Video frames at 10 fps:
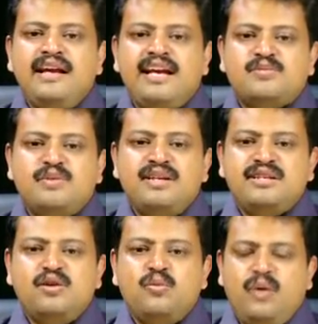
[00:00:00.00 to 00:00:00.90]

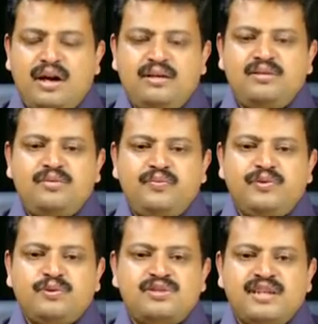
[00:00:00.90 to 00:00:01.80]
explanation 1
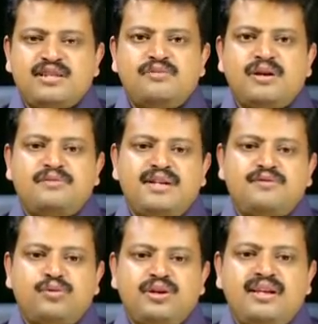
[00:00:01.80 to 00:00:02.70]
to section
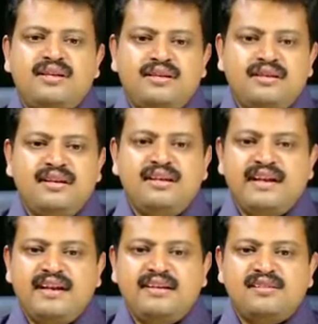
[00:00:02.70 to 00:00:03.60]
124a clearly
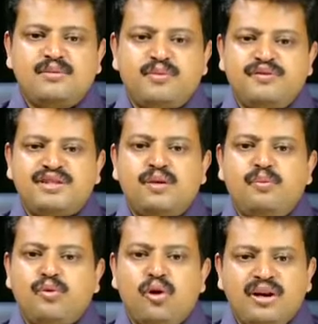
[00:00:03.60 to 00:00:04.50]
renders the provision
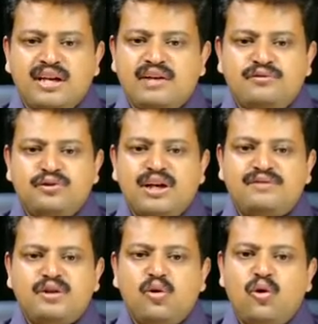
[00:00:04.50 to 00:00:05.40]
broad enough to
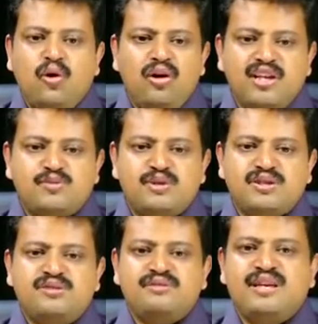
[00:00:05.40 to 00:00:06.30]
cover all
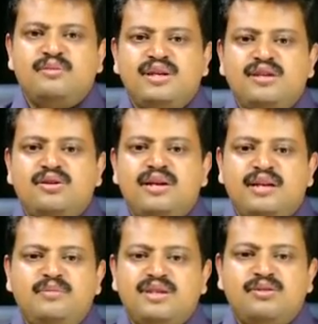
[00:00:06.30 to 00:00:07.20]
expressions of enmity,
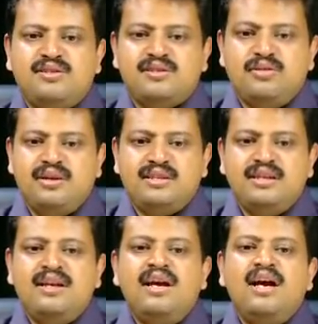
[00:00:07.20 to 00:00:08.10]
enmity or disloyalty